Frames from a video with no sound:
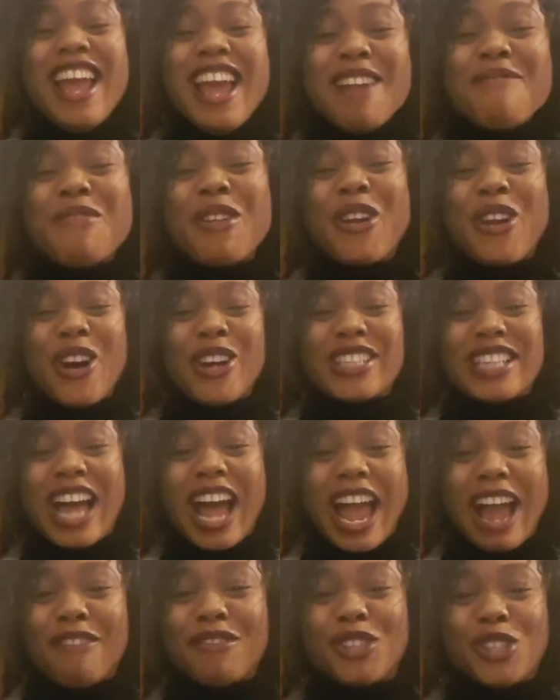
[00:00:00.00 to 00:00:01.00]
Because I
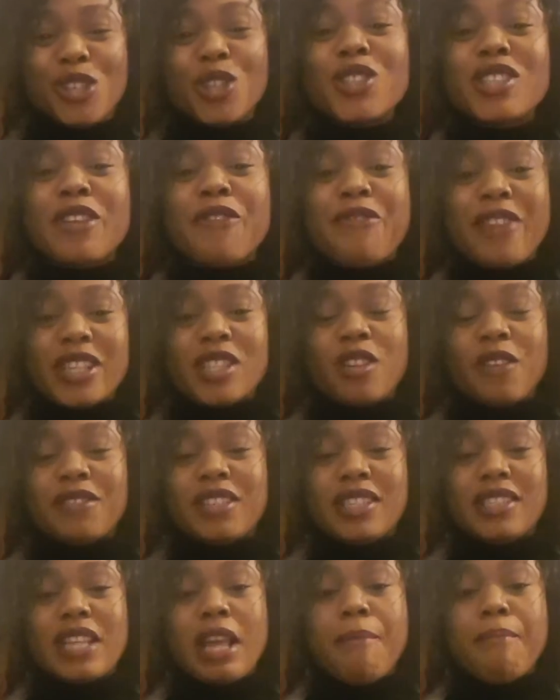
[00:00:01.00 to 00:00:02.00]
have chosen the 1st of
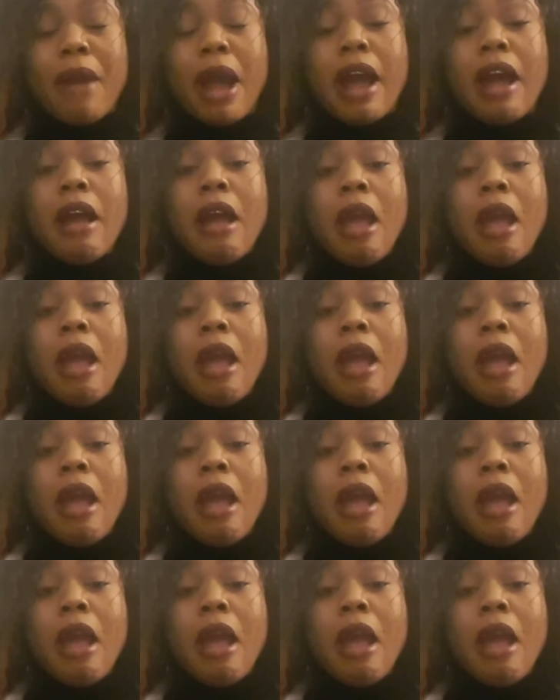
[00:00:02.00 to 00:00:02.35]
December.